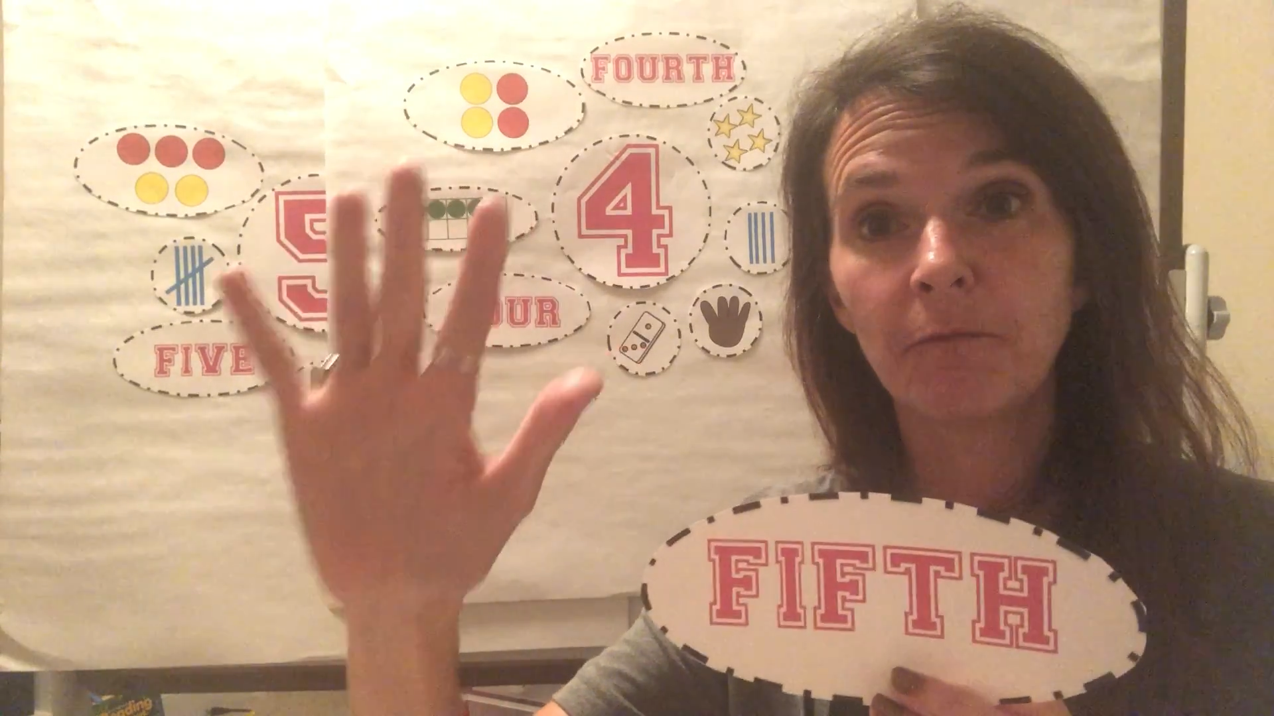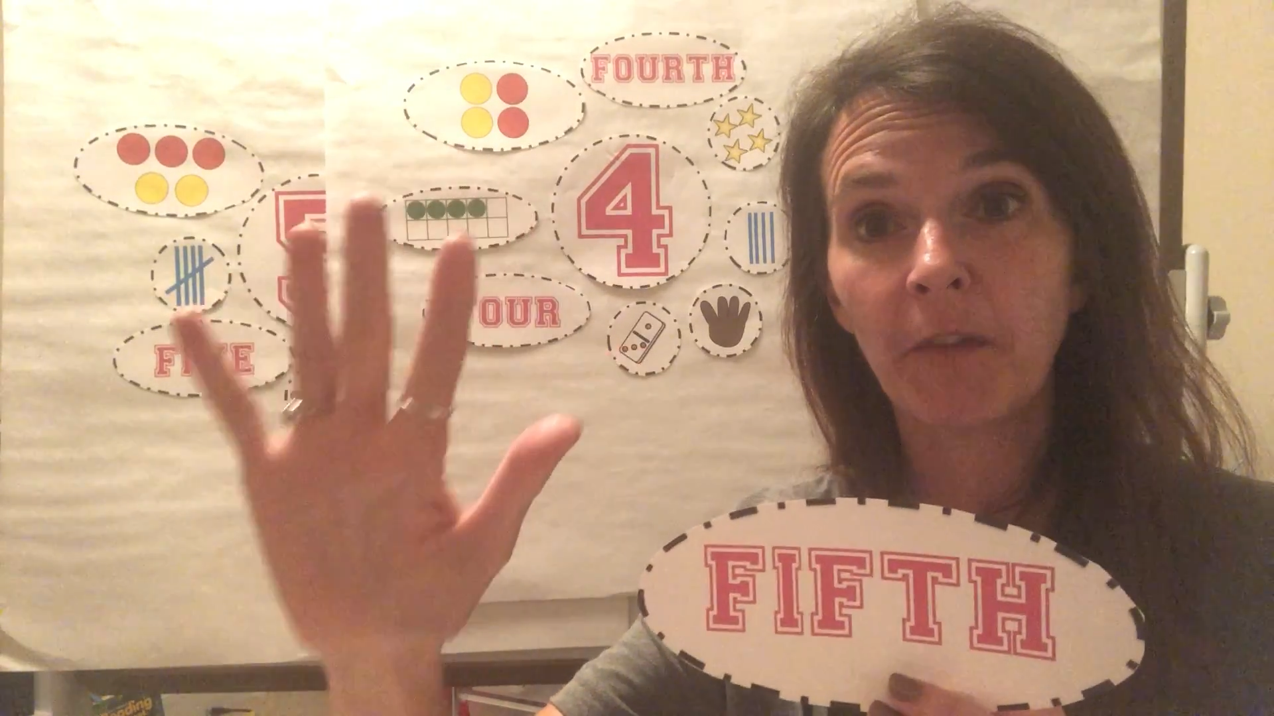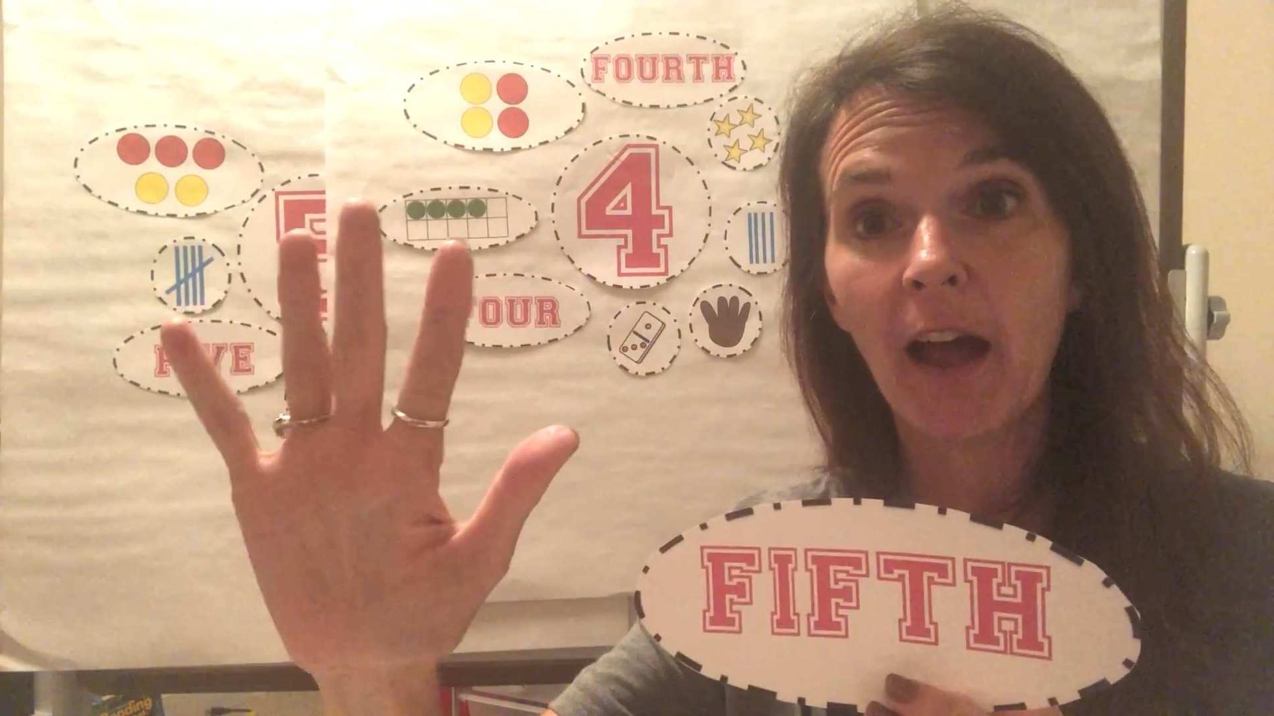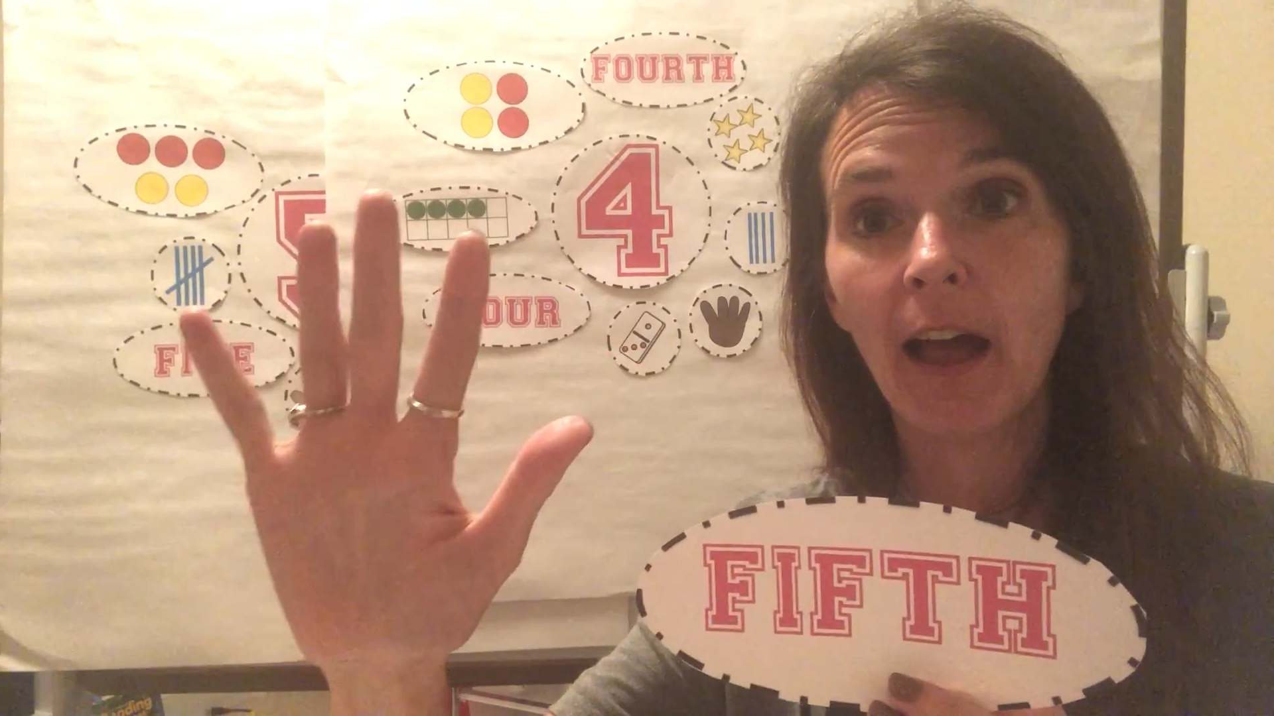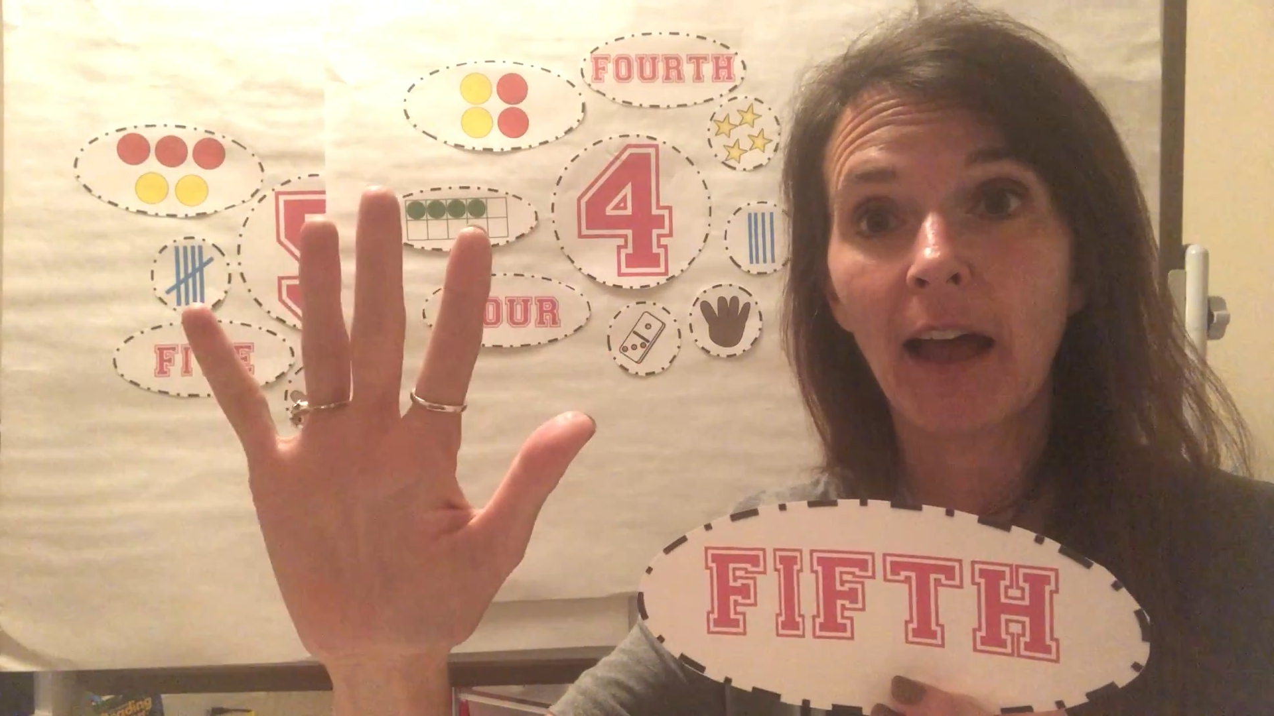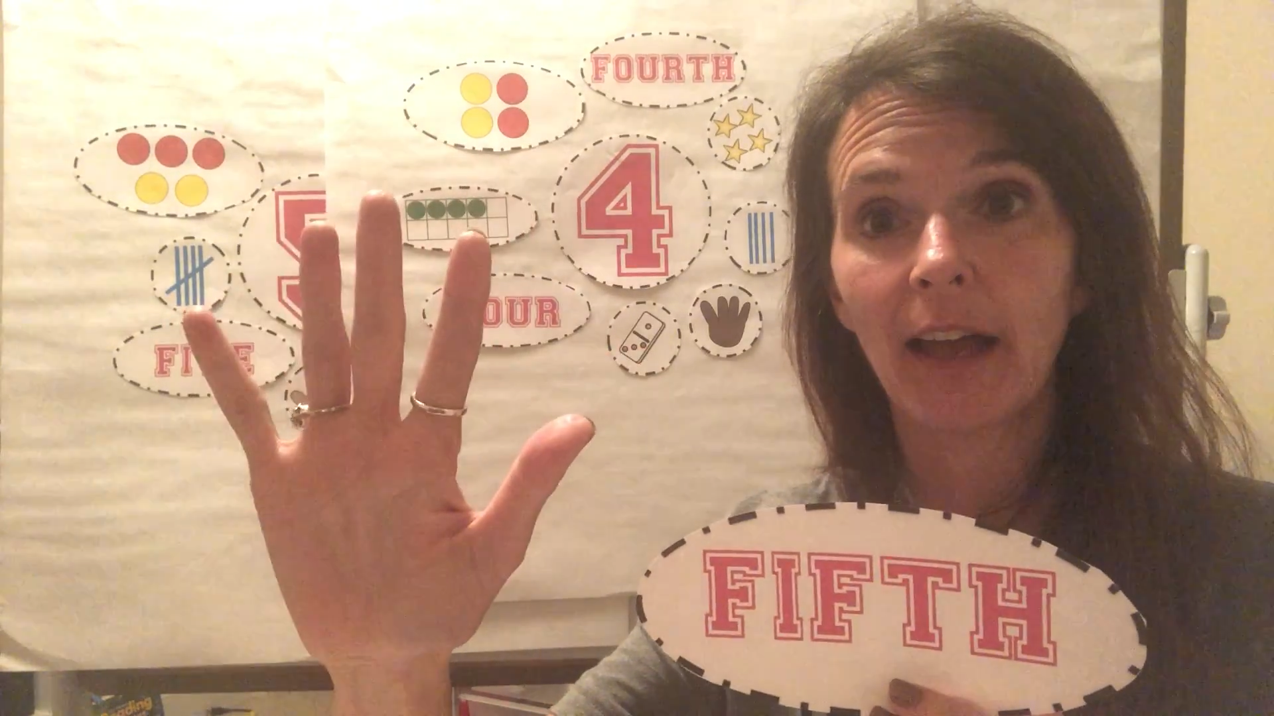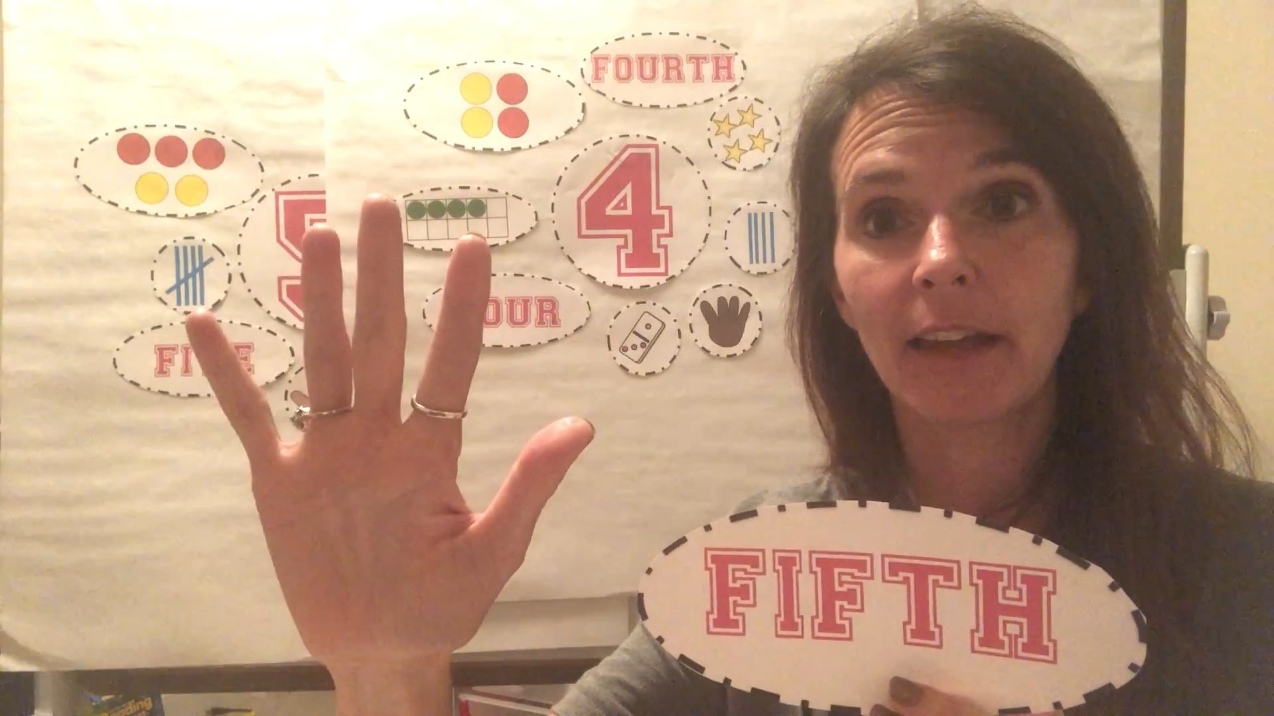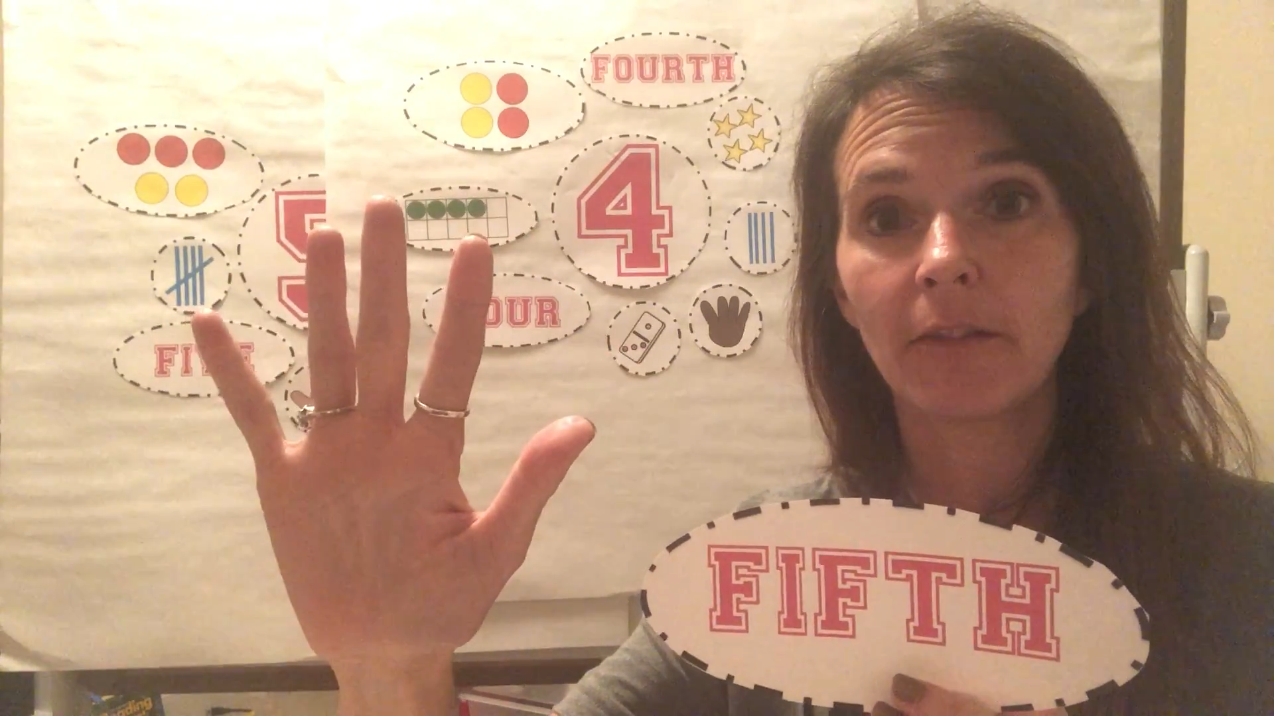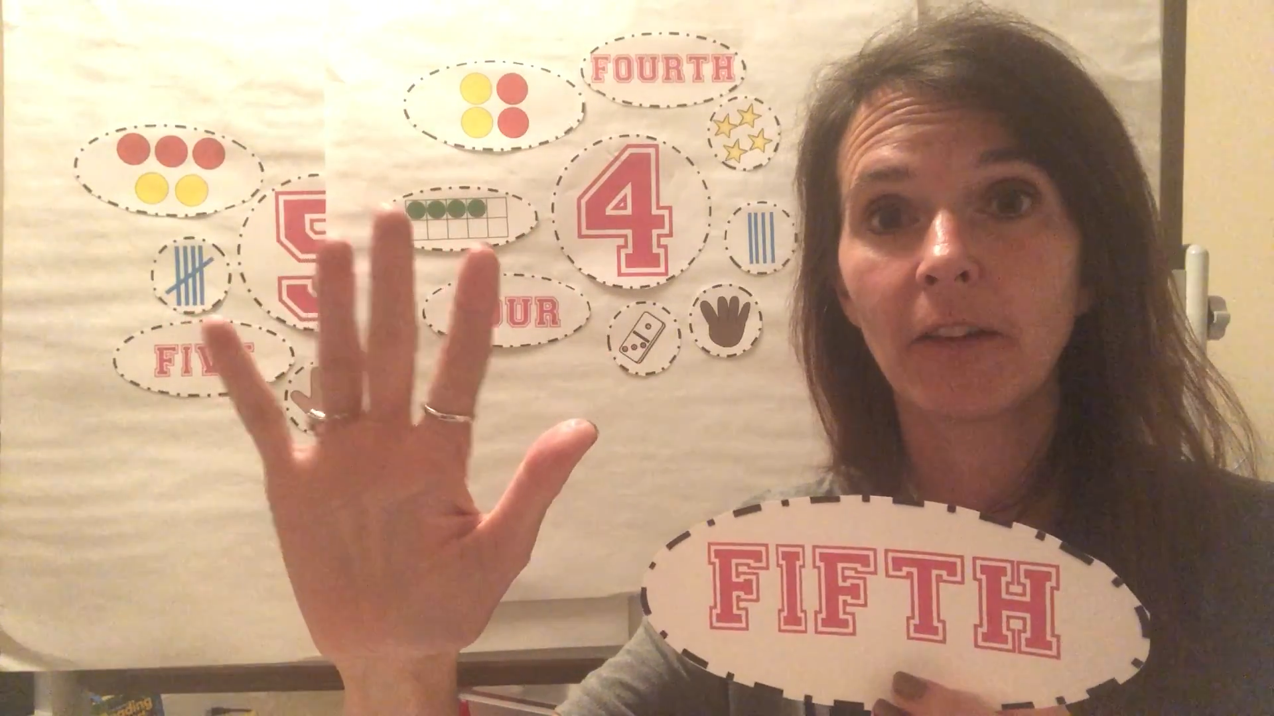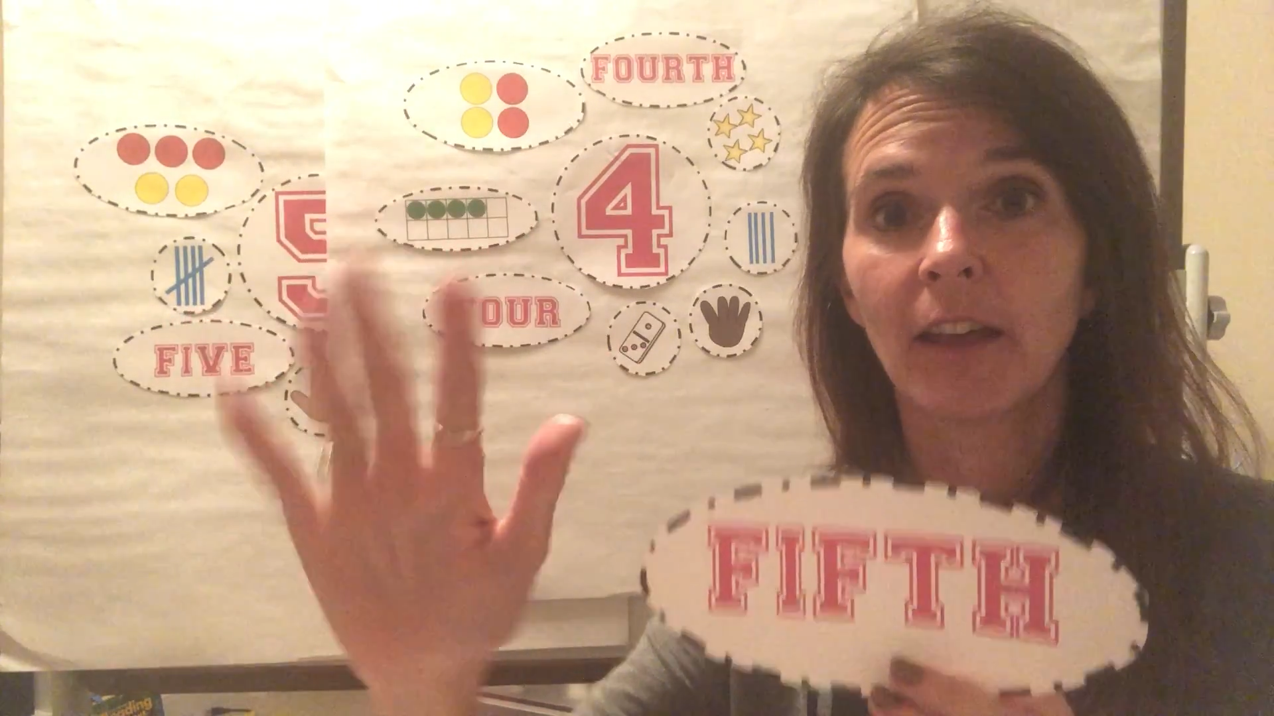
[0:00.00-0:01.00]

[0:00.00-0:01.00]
5,